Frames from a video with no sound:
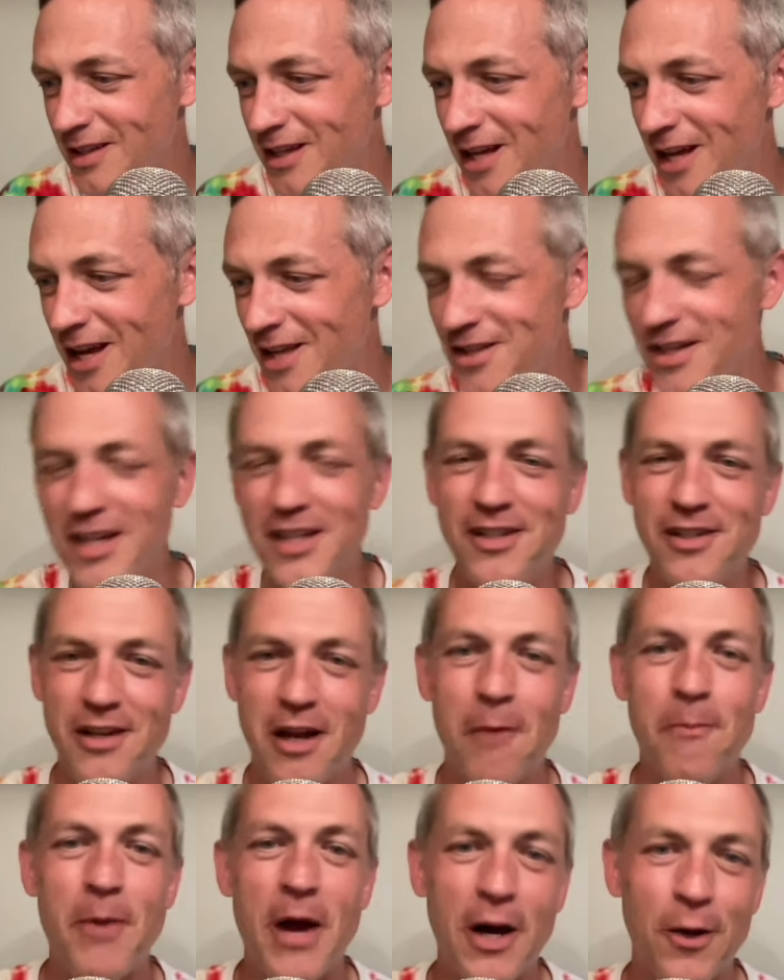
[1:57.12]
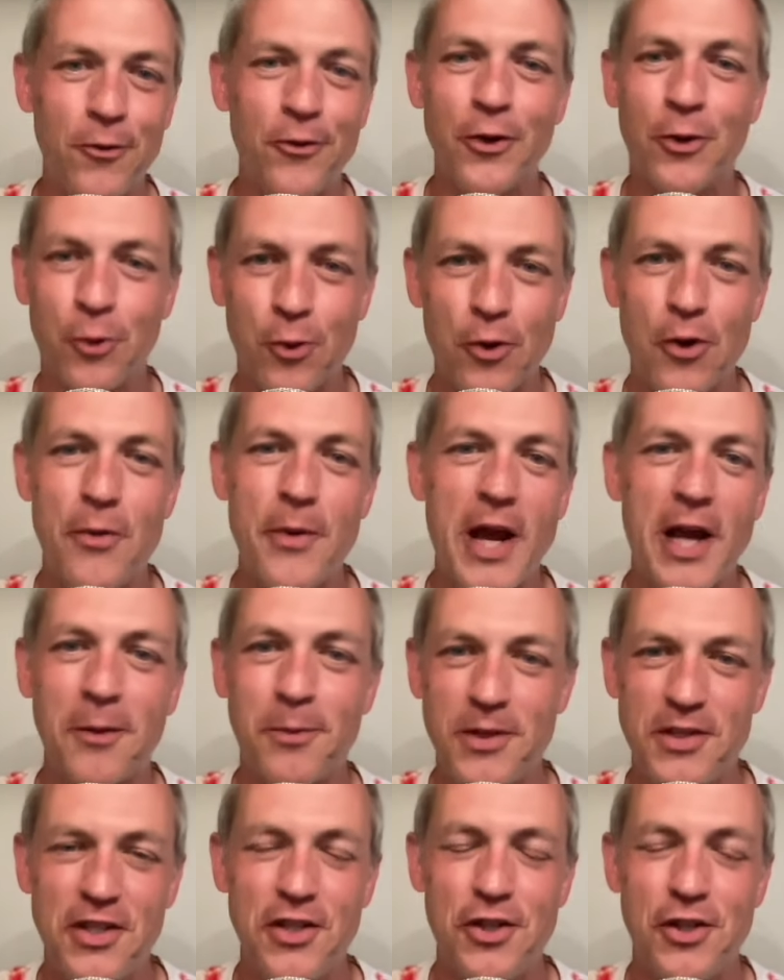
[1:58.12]
and then about the quarterback
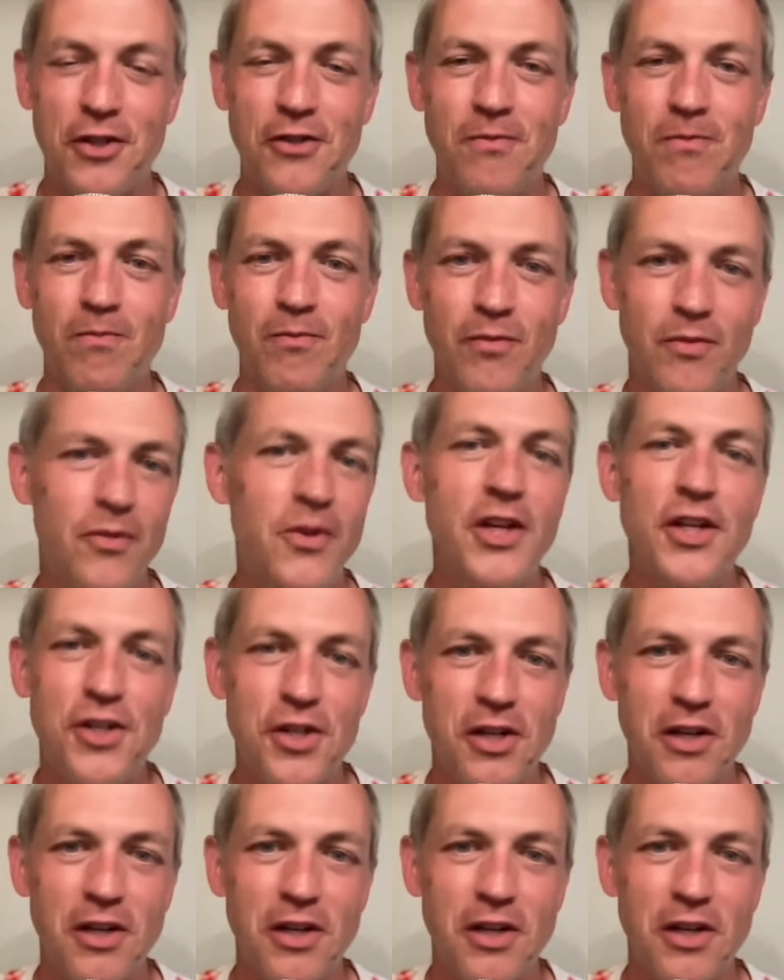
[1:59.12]
position this